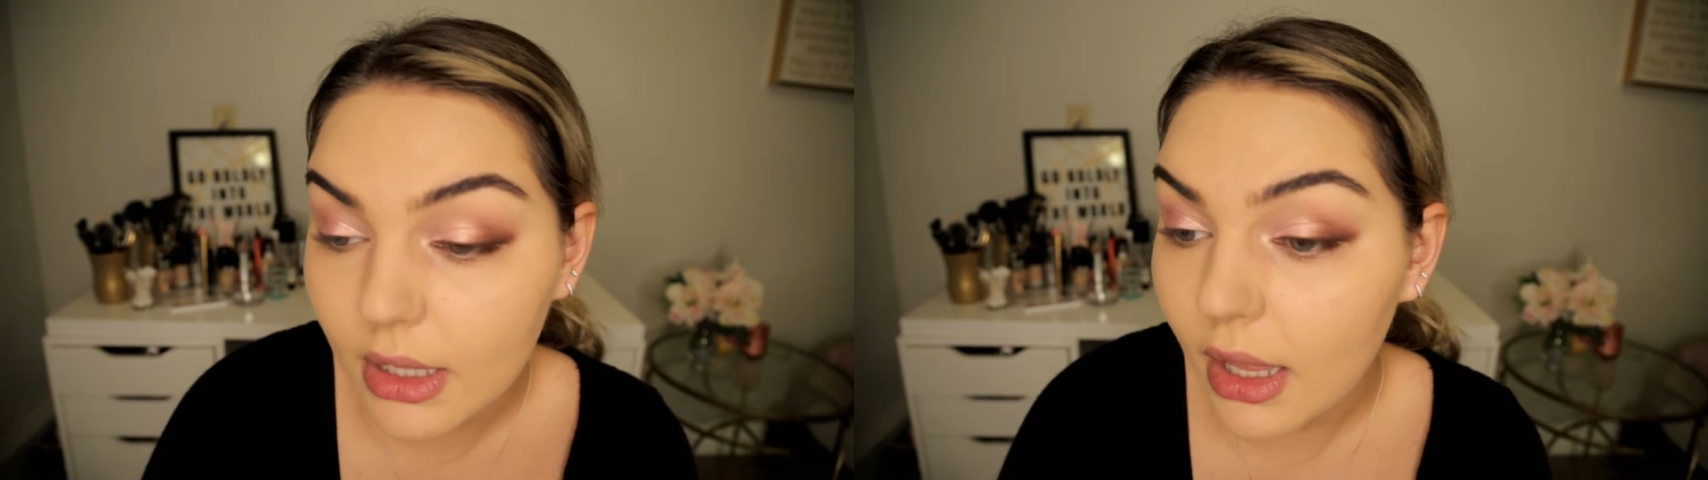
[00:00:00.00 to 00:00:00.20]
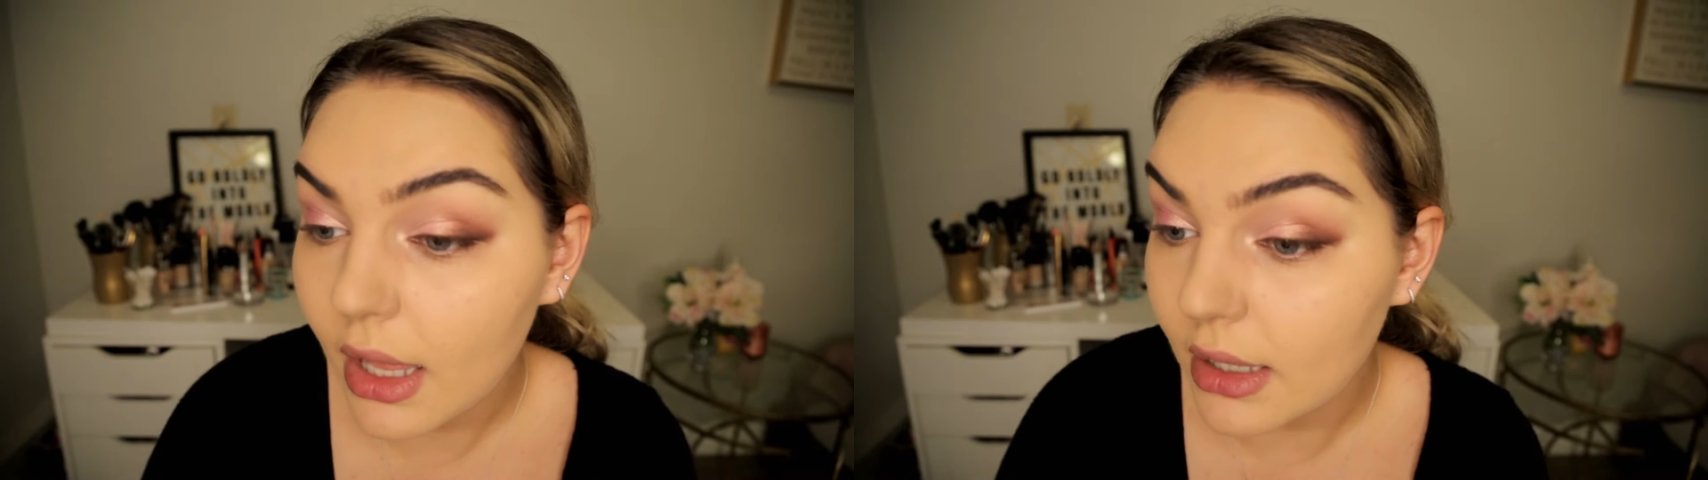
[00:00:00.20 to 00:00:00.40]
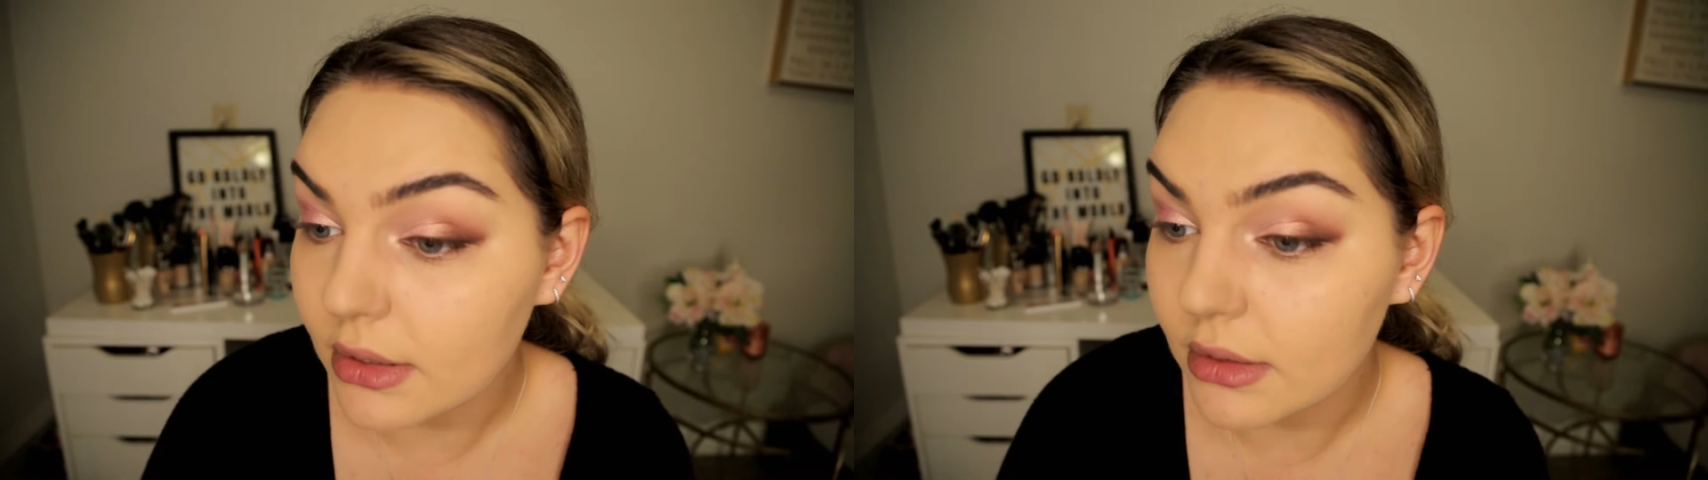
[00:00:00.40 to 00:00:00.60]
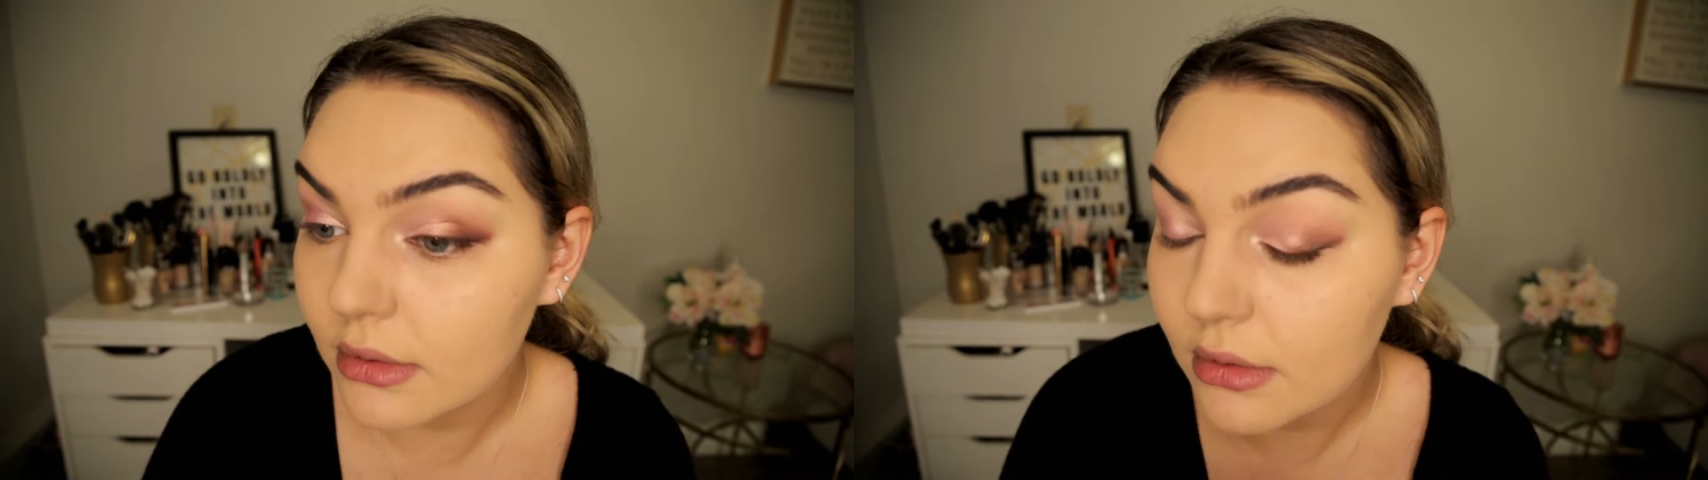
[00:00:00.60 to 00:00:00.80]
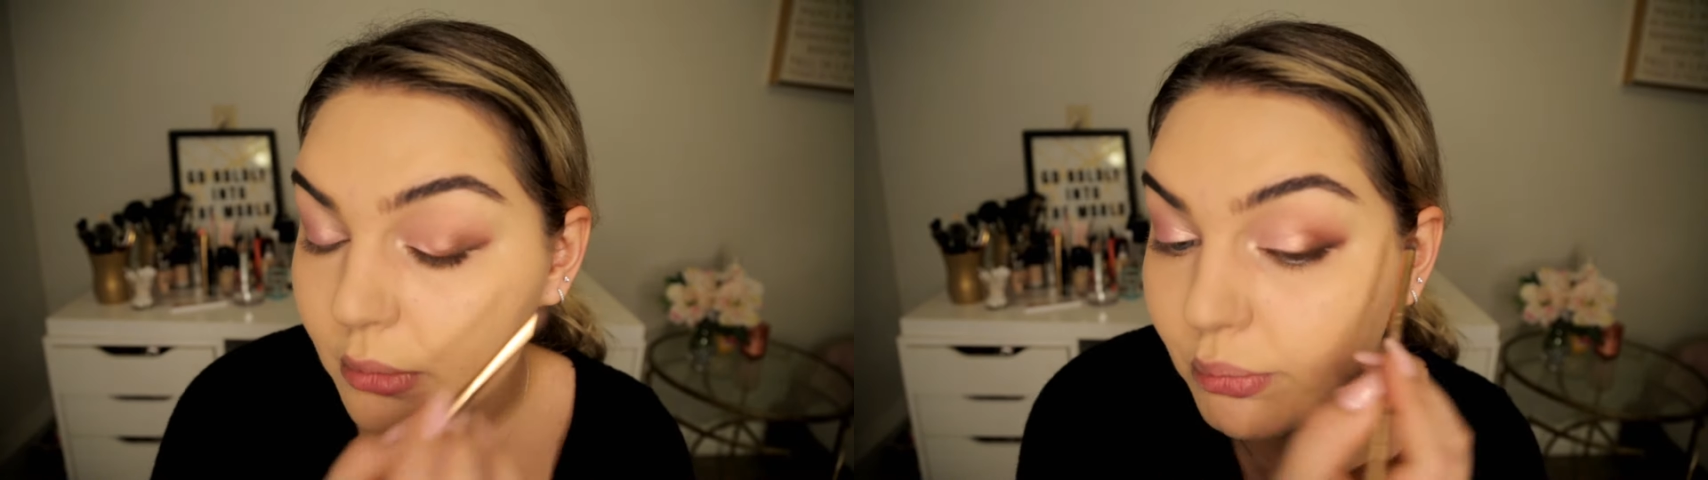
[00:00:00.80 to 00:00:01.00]
and
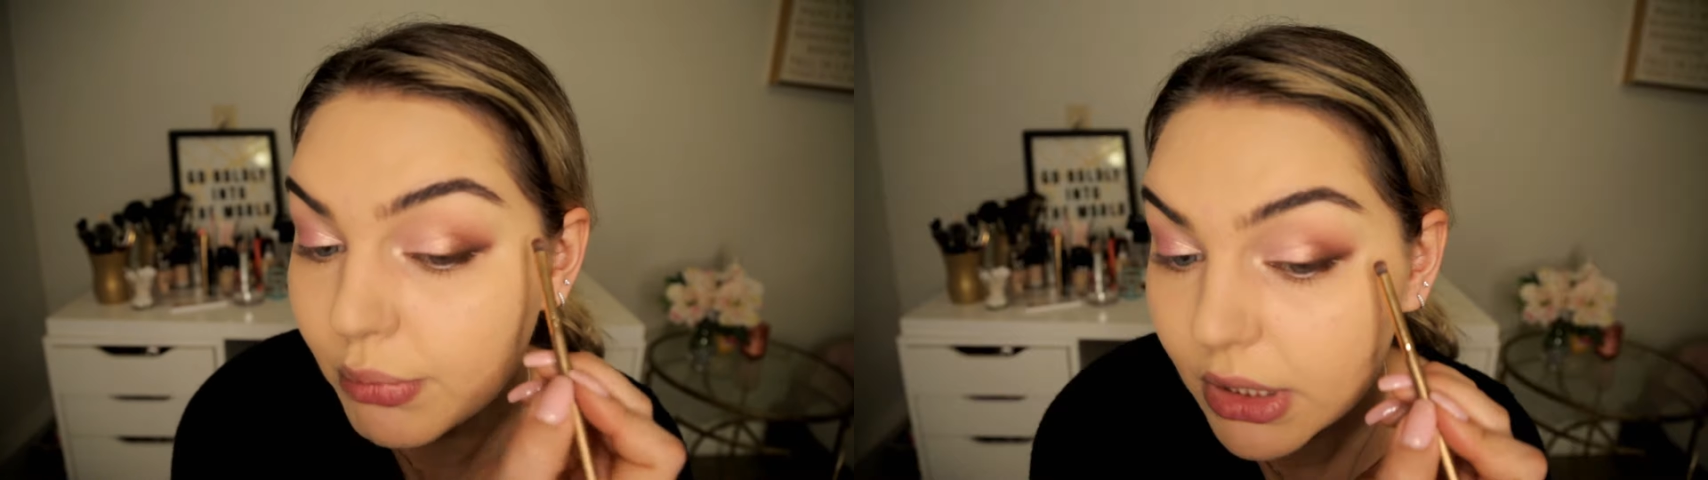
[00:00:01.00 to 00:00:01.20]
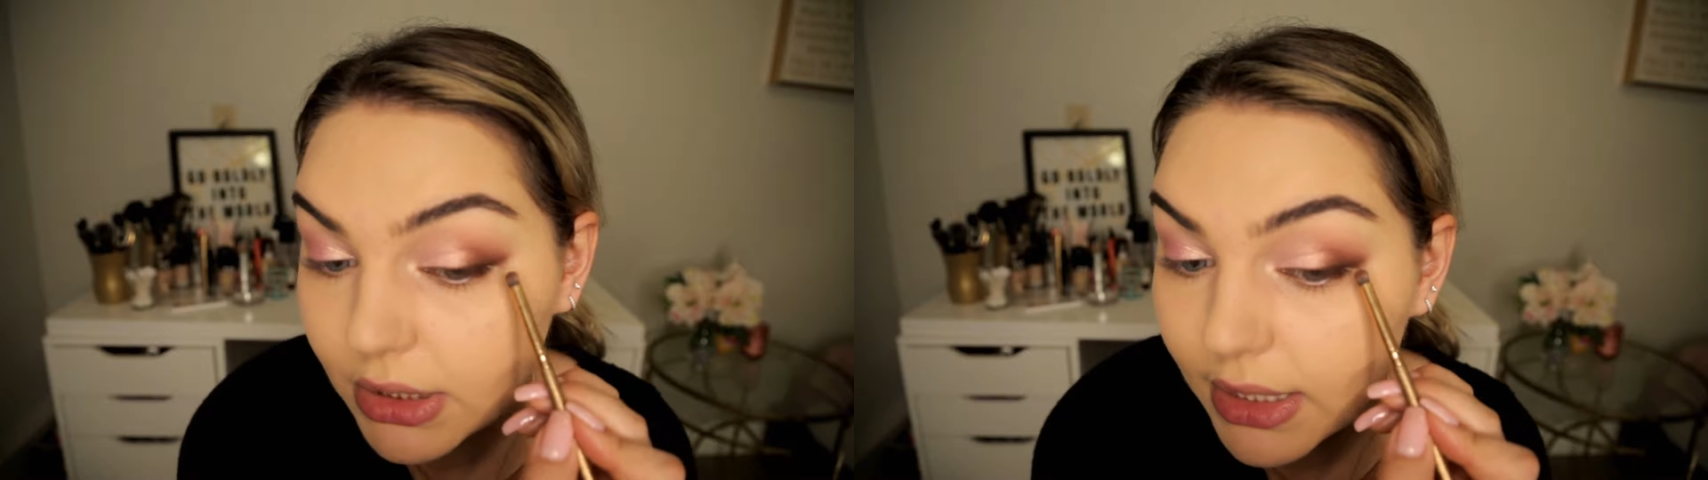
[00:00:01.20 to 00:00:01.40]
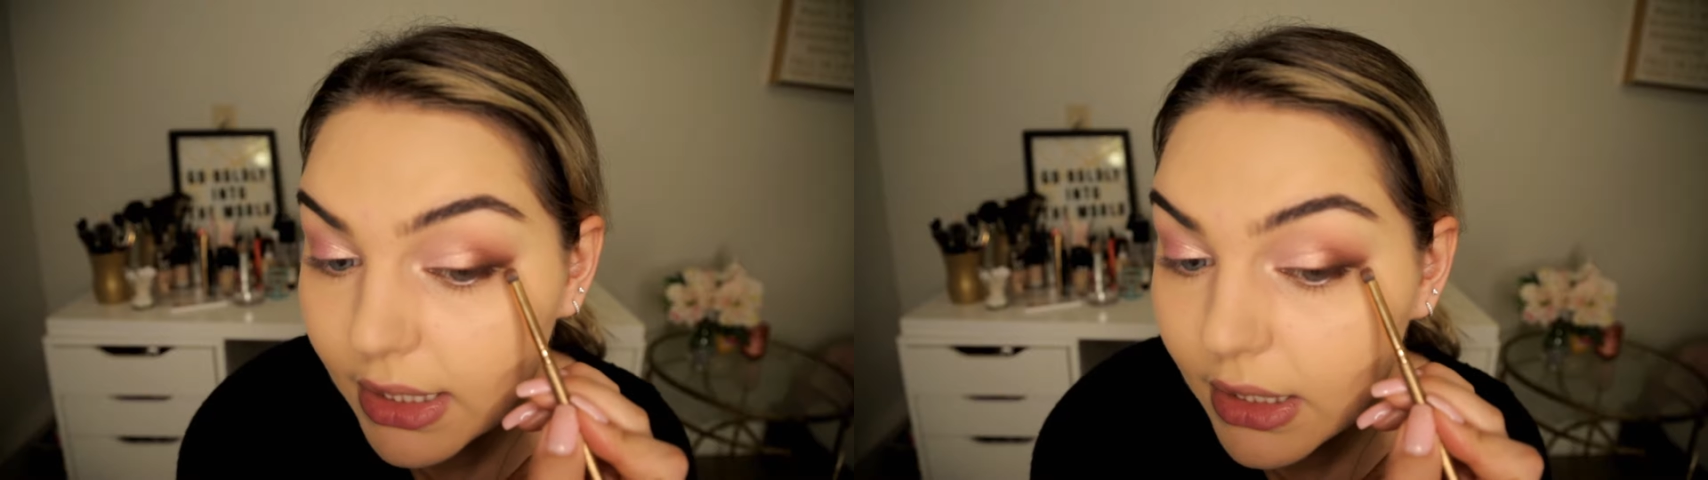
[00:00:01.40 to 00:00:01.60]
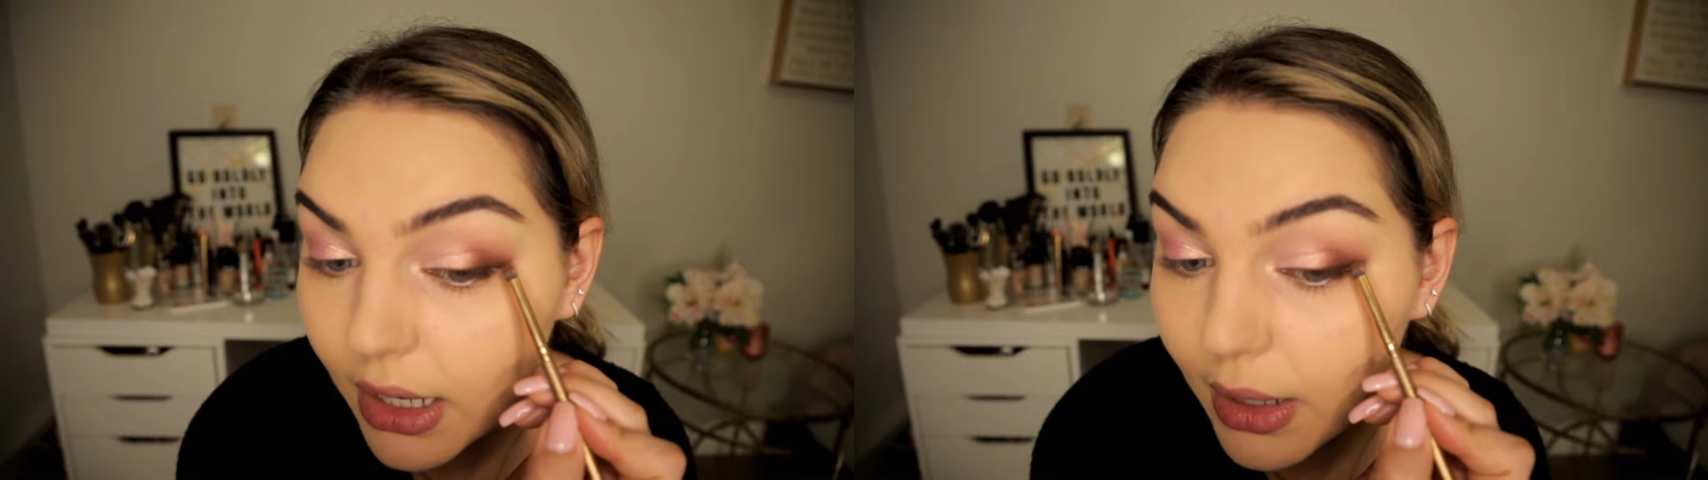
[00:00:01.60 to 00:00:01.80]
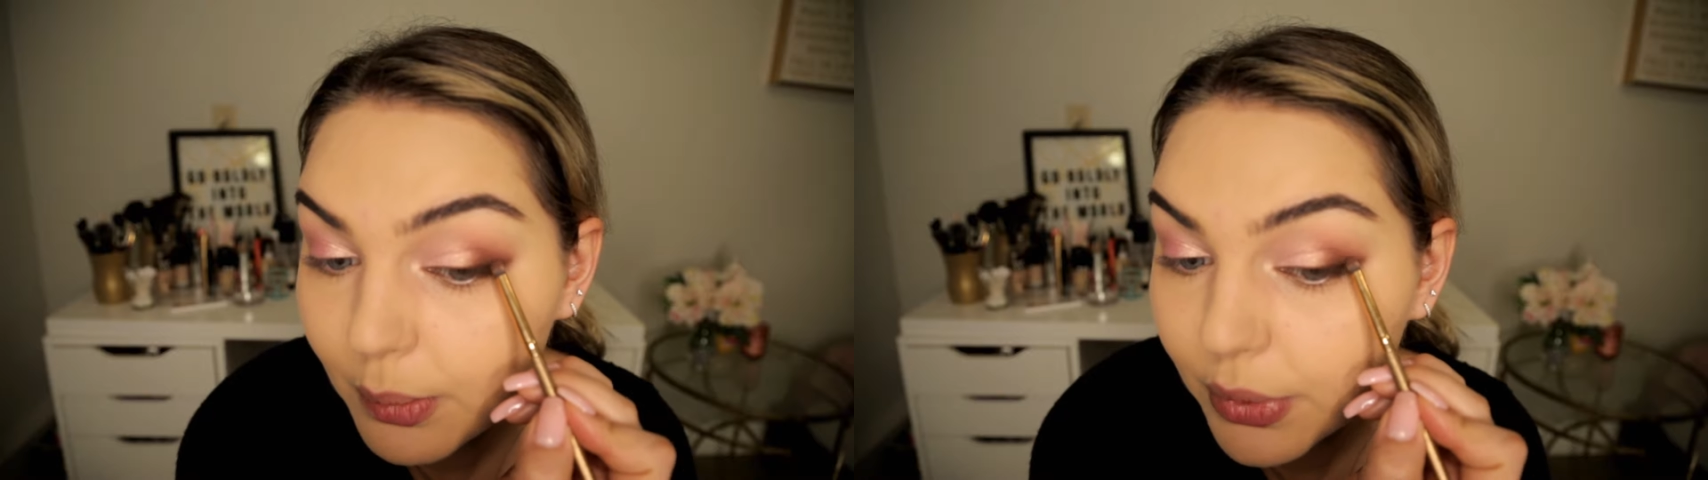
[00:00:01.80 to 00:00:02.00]
building it
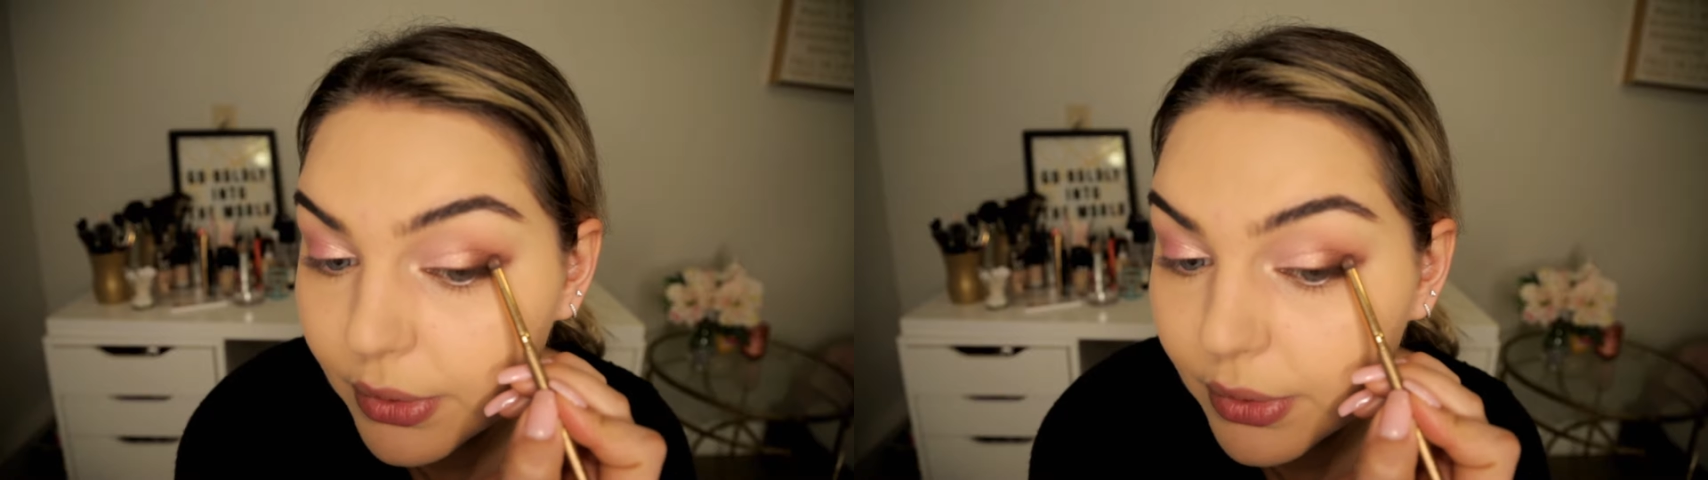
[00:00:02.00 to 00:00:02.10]
up